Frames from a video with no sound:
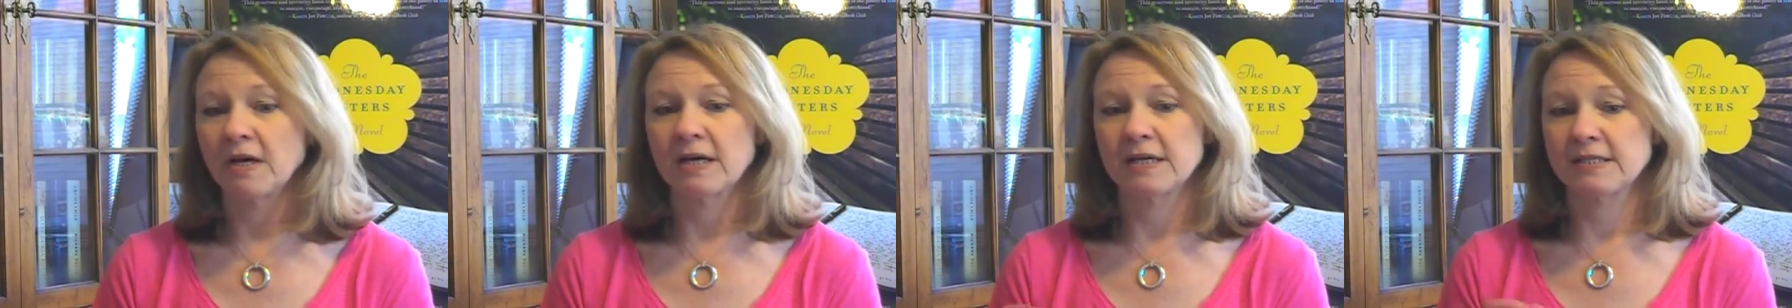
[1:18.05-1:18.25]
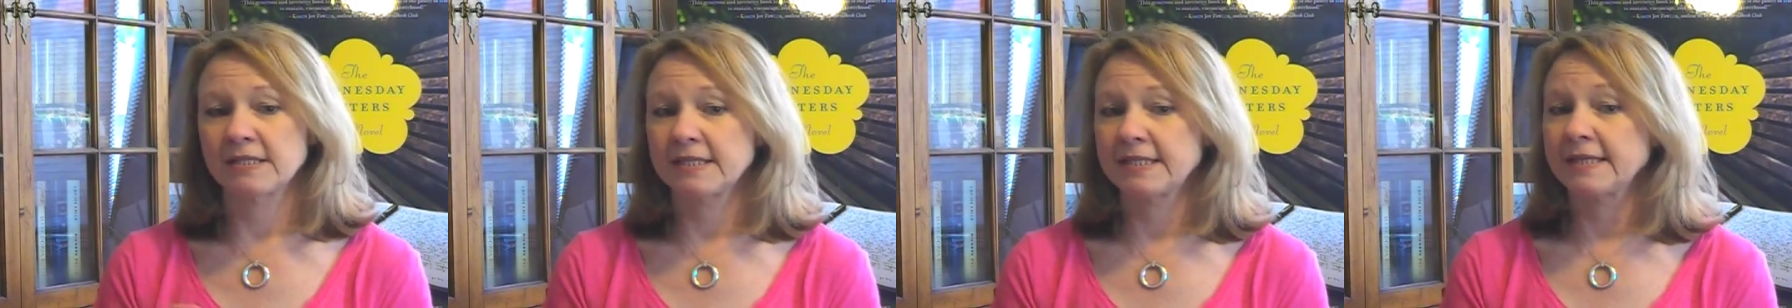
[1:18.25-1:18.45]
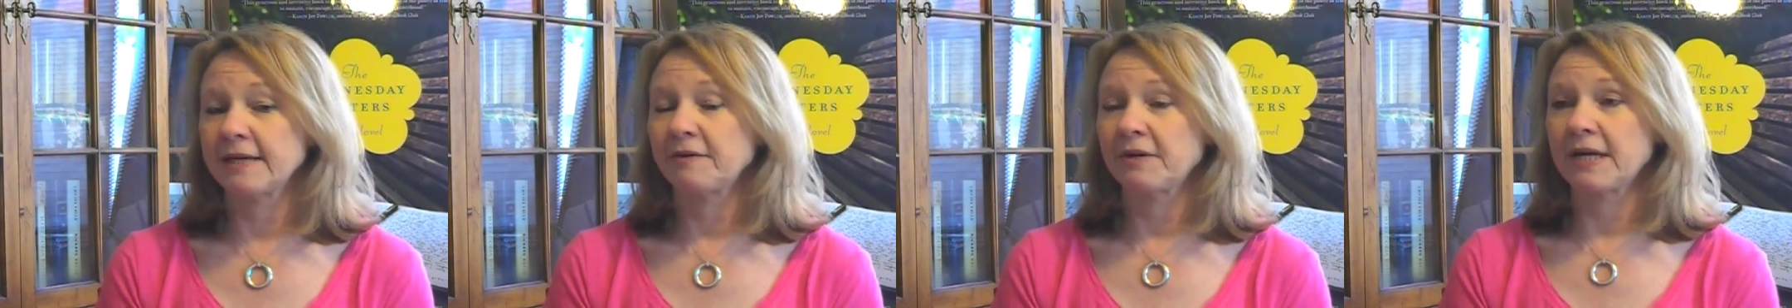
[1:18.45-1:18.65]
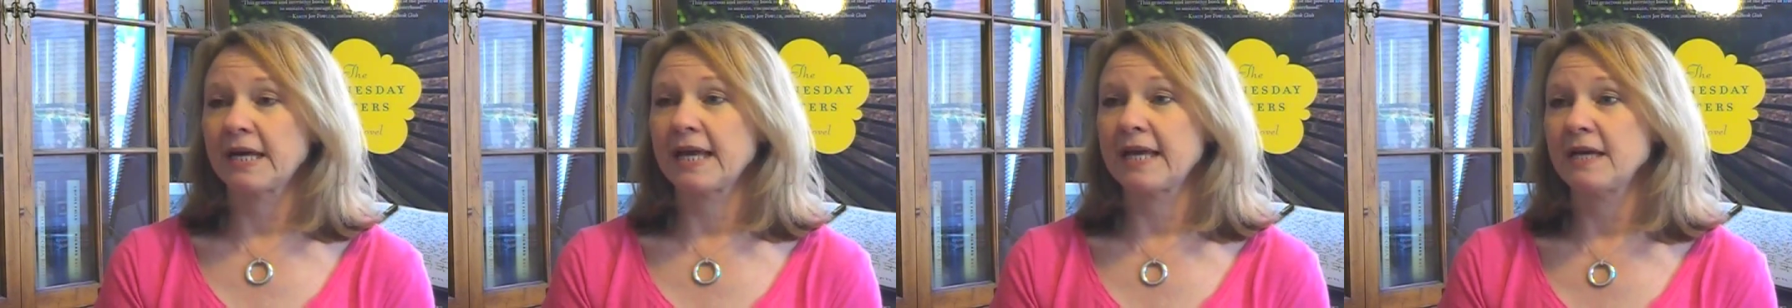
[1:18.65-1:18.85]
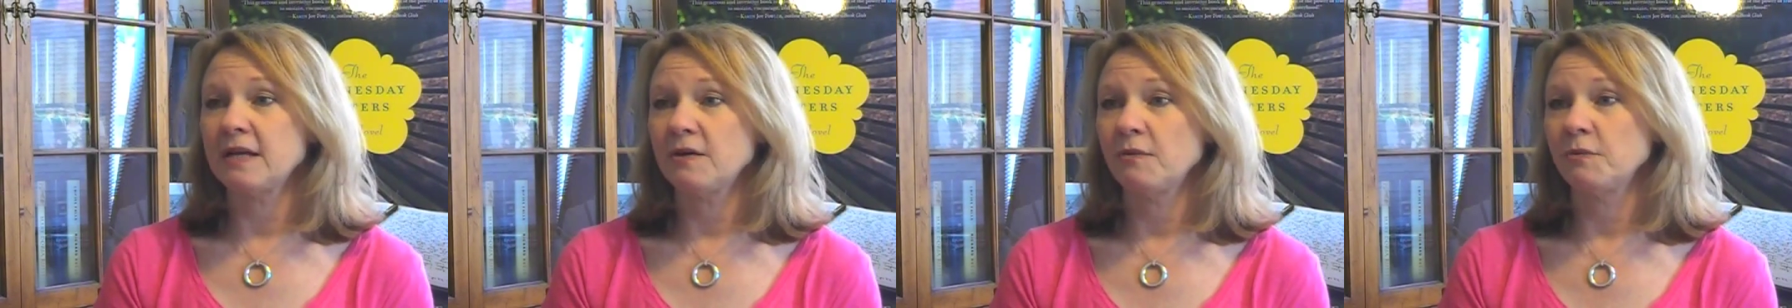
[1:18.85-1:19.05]
I sit down at
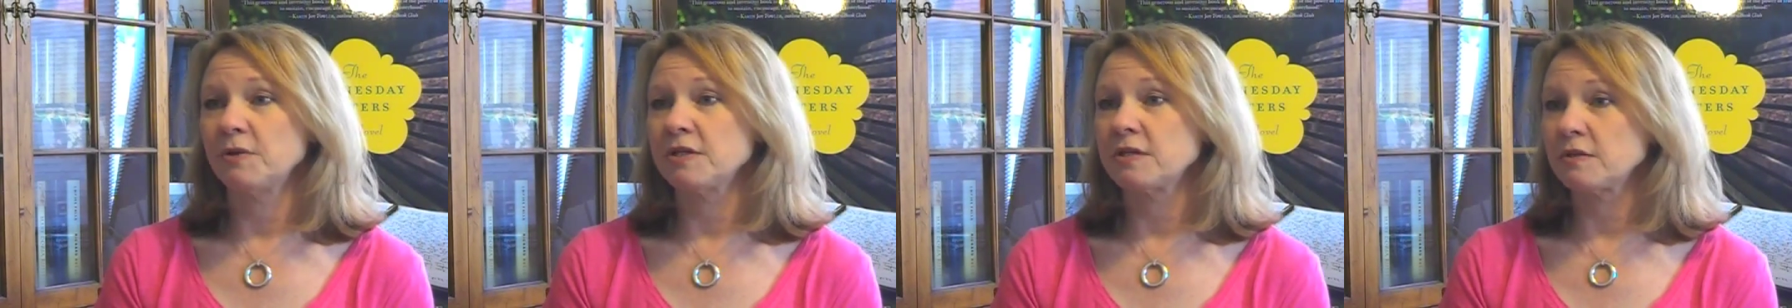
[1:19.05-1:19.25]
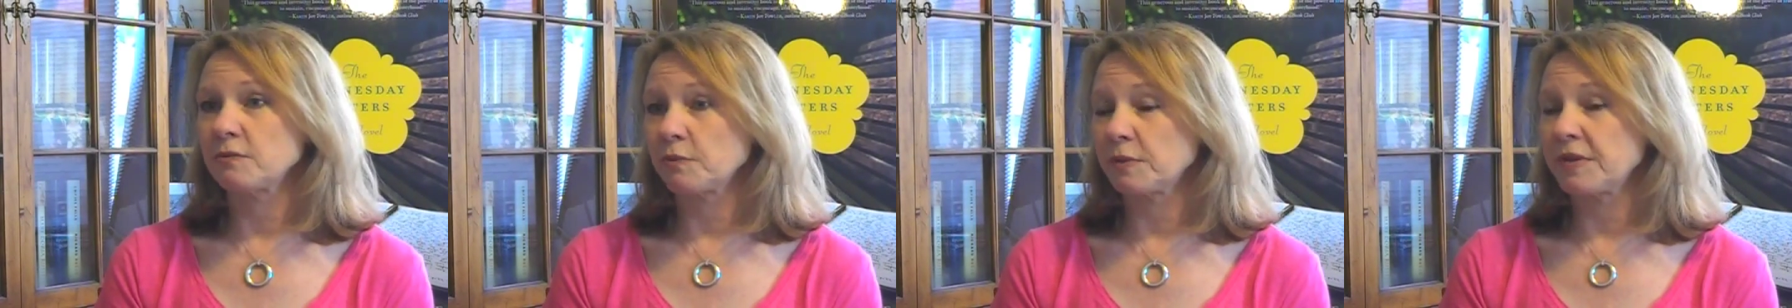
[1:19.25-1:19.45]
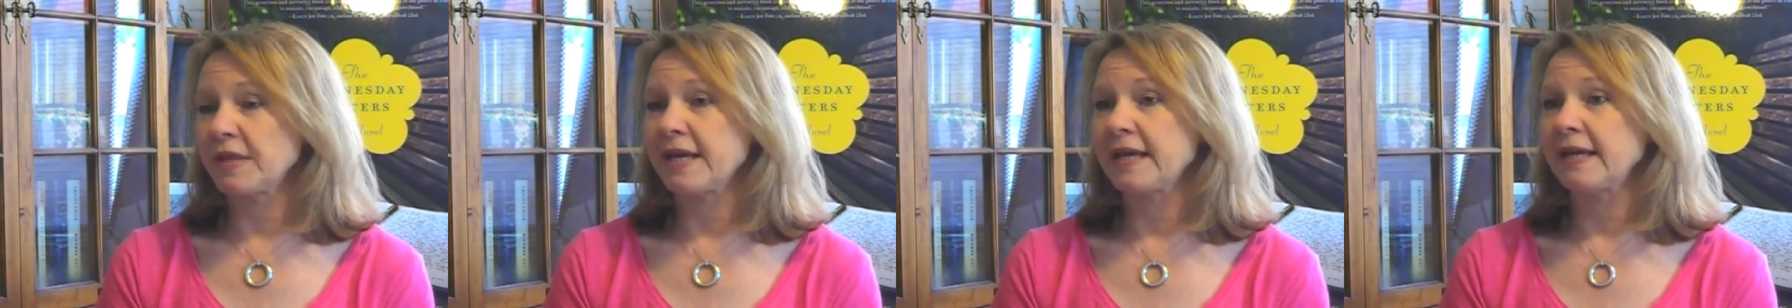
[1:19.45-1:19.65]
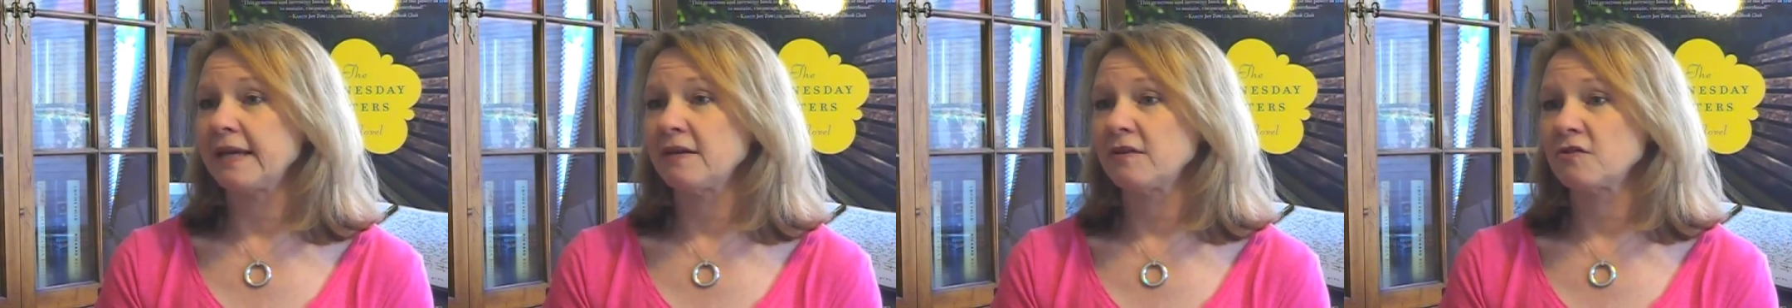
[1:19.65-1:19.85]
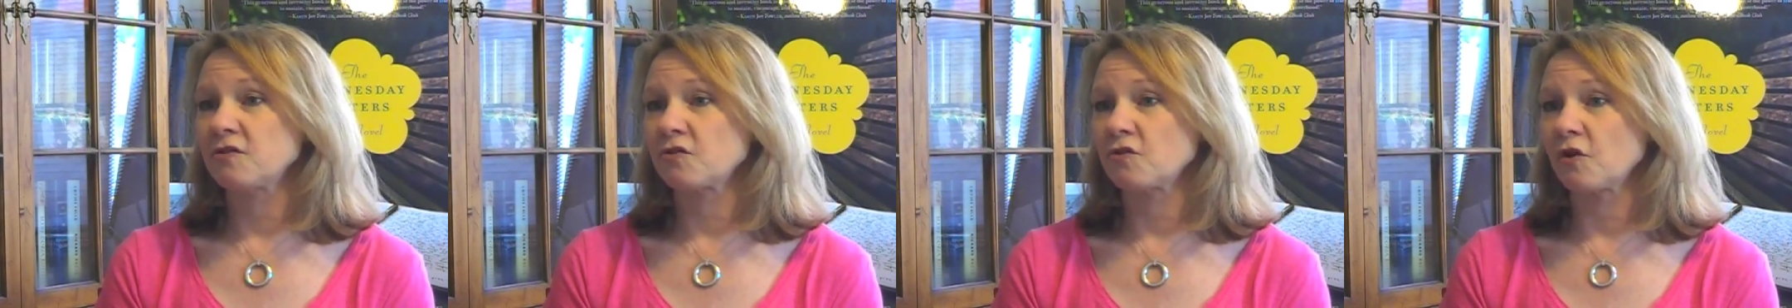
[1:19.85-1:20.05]
8, which is when
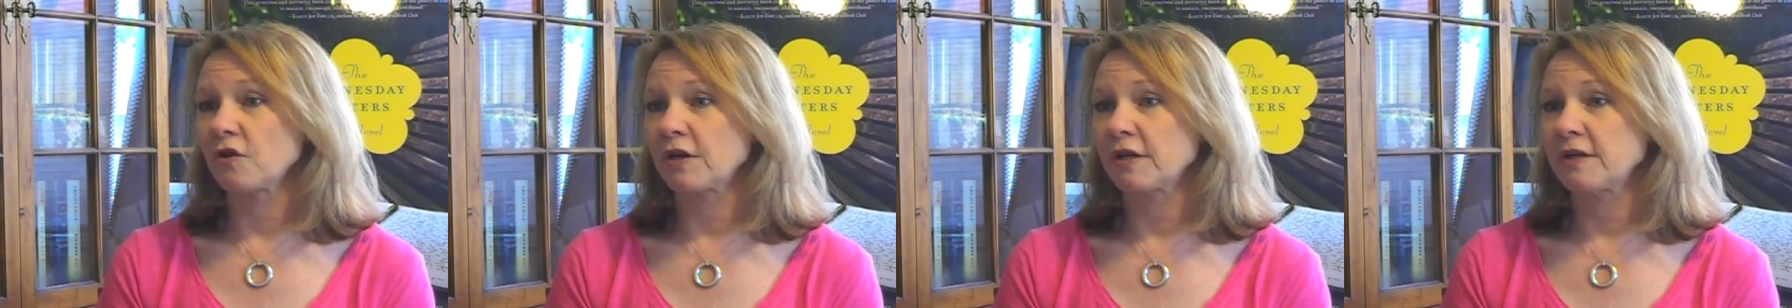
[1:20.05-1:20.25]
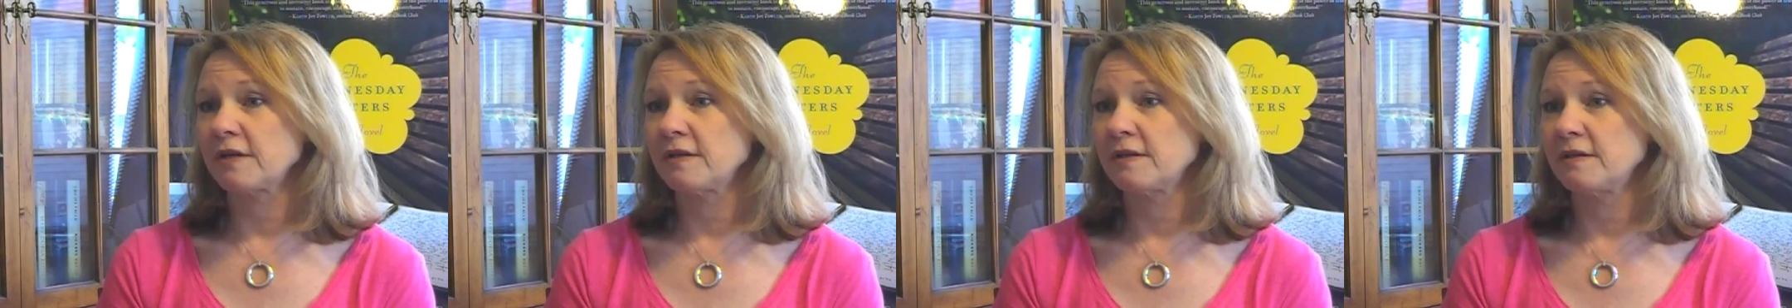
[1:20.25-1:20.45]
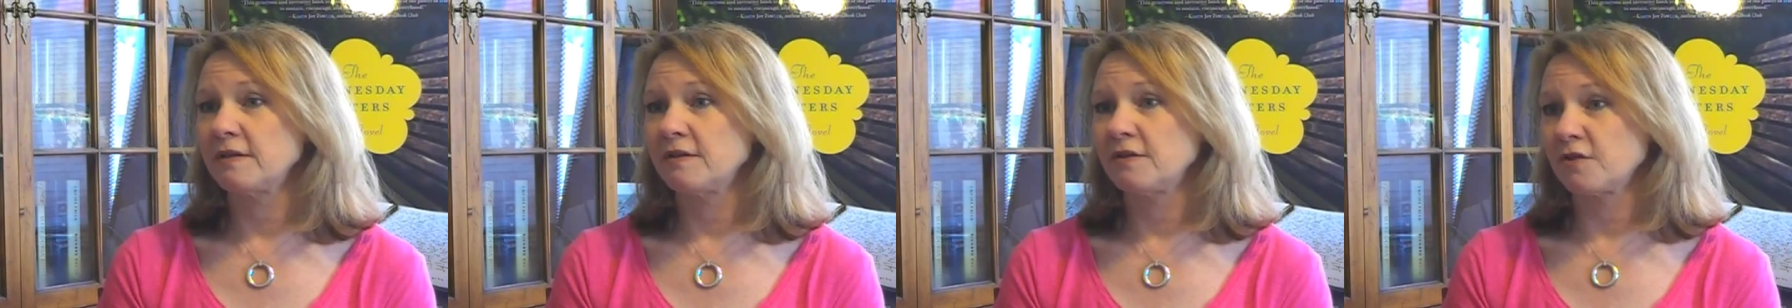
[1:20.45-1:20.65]
they started